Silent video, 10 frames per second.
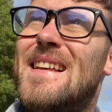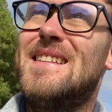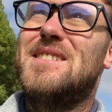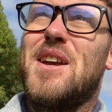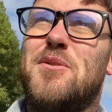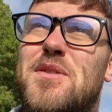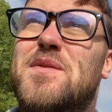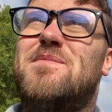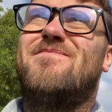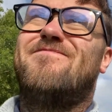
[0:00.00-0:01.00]
So we've
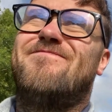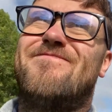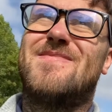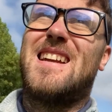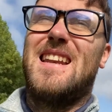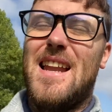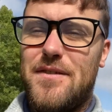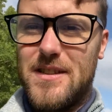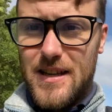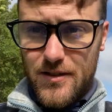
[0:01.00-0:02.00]
left
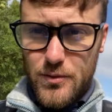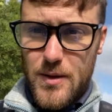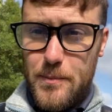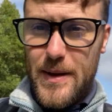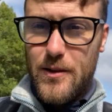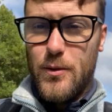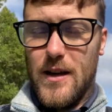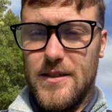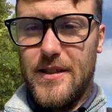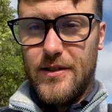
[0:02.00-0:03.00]
ourselves with a bit of
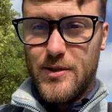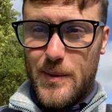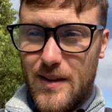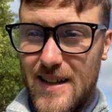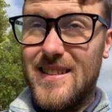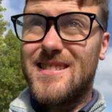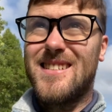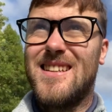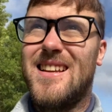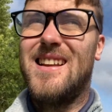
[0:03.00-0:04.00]
work to do, to be honest.
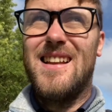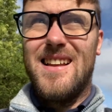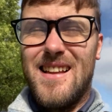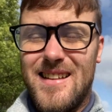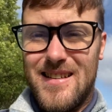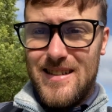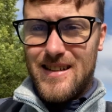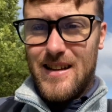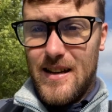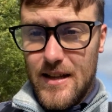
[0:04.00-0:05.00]

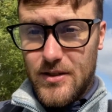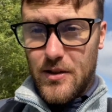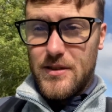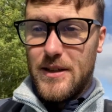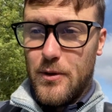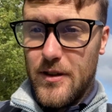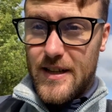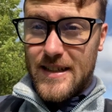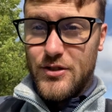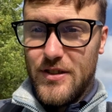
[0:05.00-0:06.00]
Let's go see what the
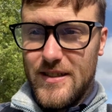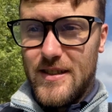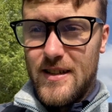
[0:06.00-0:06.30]
danger is.